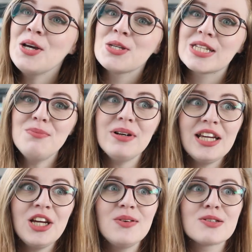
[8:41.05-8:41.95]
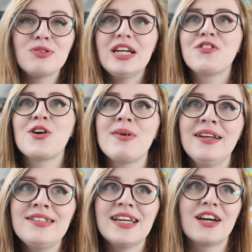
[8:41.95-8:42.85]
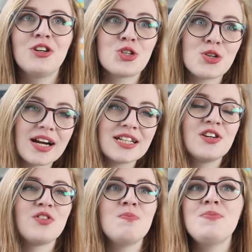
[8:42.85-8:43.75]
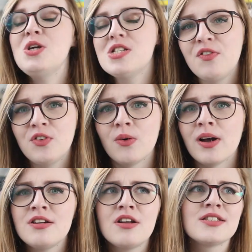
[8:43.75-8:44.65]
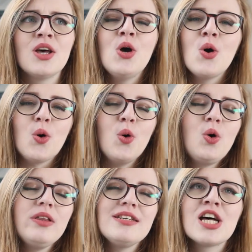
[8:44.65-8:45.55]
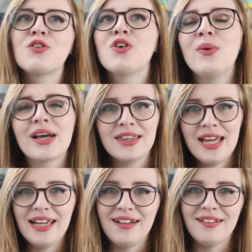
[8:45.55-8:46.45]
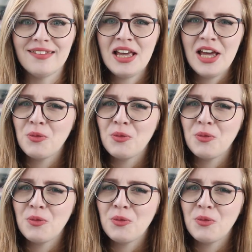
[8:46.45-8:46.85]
somebody who is really romantic and attractive and beautiful and has all these heroic things,